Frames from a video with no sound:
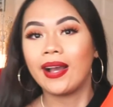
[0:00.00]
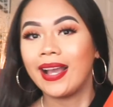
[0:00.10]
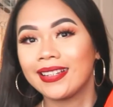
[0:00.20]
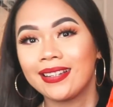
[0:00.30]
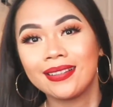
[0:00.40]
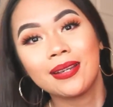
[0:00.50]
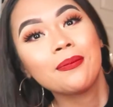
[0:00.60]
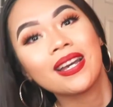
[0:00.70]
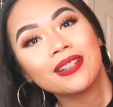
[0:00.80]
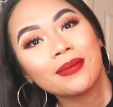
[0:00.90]
I can't get
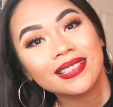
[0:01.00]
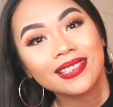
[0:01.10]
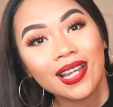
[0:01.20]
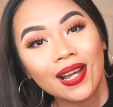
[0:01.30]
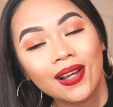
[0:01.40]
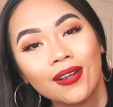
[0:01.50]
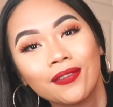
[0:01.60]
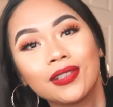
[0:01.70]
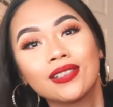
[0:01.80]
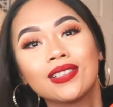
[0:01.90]
mad at
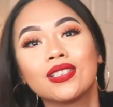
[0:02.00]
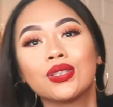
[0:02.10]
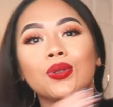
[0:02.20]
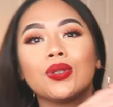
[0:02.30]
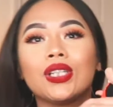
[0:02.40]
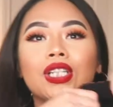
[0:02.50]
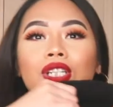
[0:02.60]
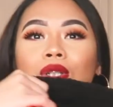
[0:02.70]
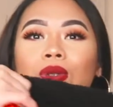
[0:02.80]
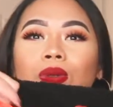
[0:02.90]
myself. This is too
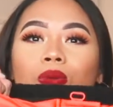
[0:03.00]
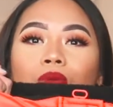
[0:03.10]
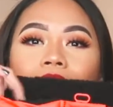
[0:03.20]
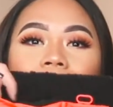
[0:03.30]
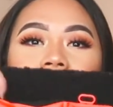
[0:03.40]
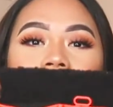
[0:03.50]
cute, really